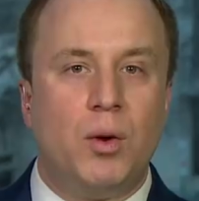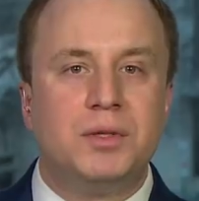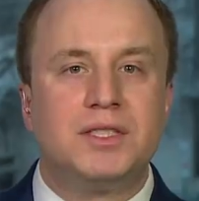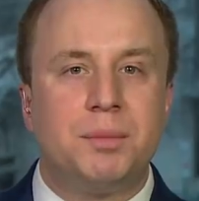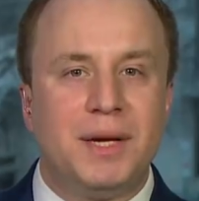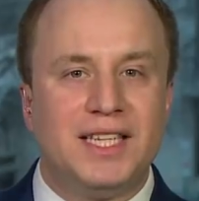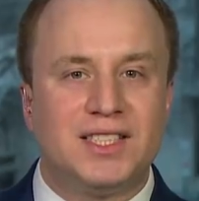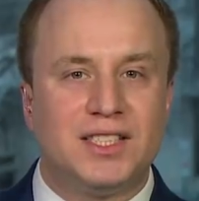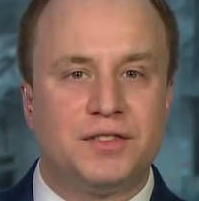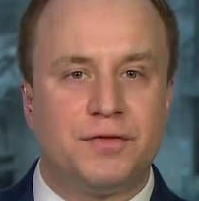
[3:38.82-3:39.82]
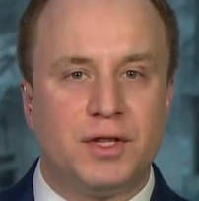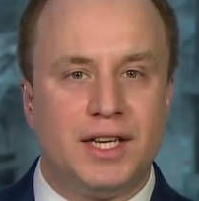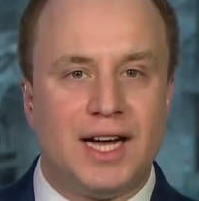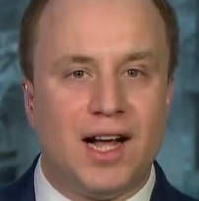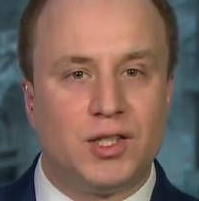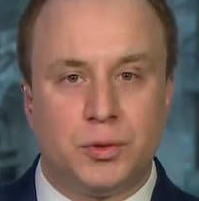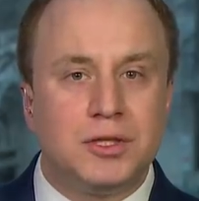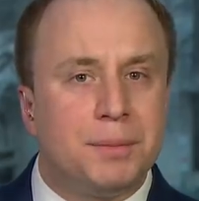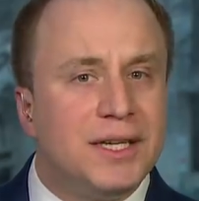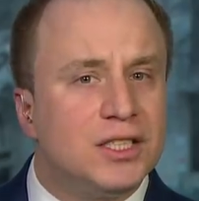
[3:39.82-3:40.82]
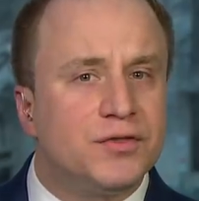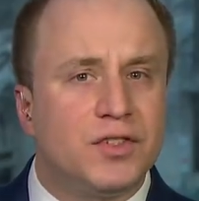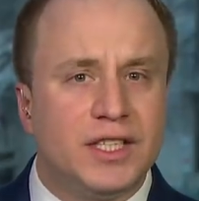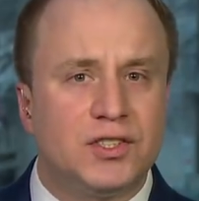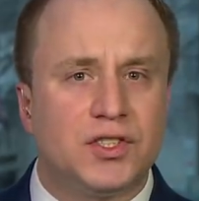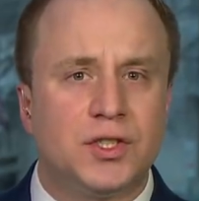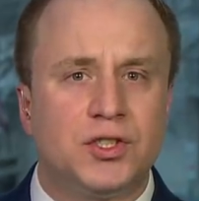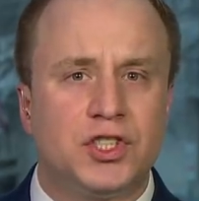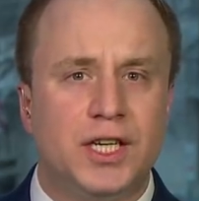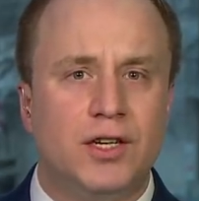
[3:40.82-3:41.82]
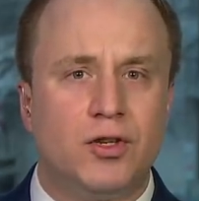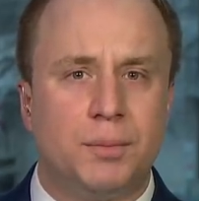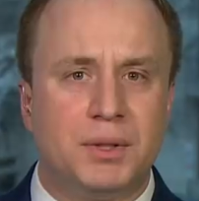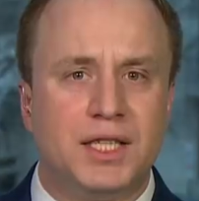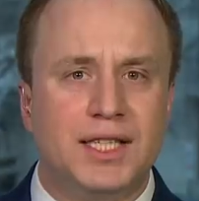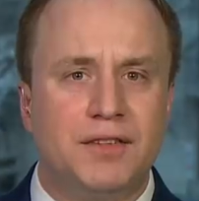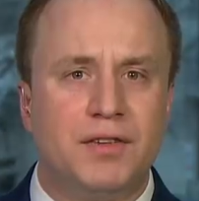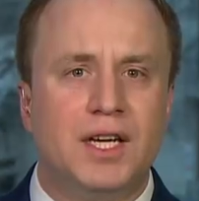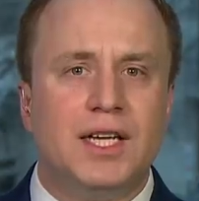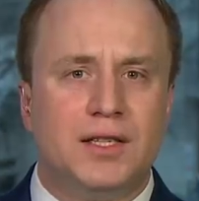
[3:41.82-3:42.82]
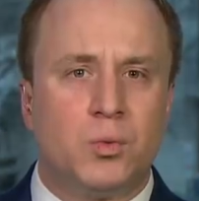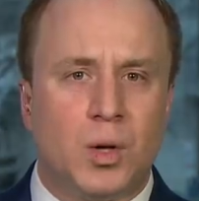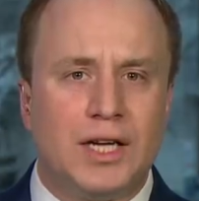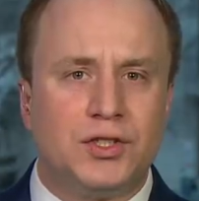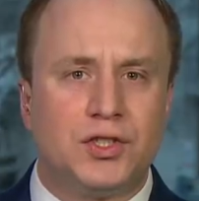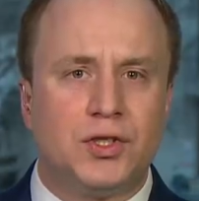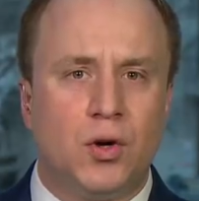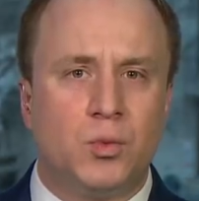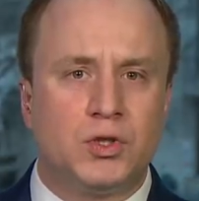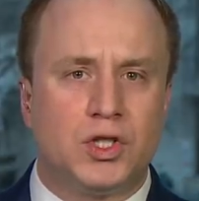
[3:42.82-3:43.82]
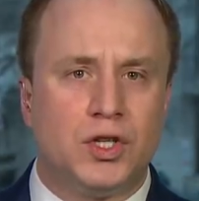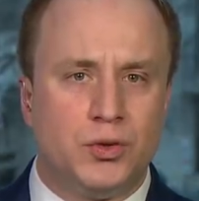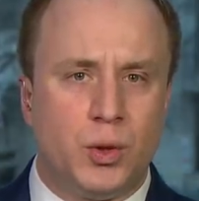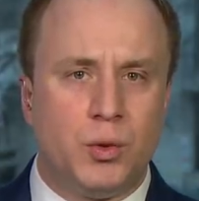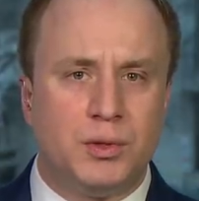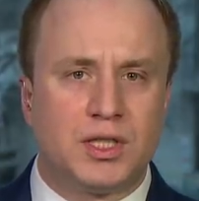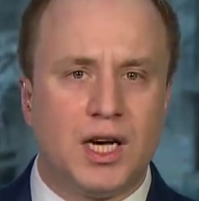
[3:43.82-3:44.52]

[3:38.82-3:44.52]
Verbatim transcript: what was the basis for the knowledge? What was the basis for the assertion or the belief that Roger Stone was going to know what was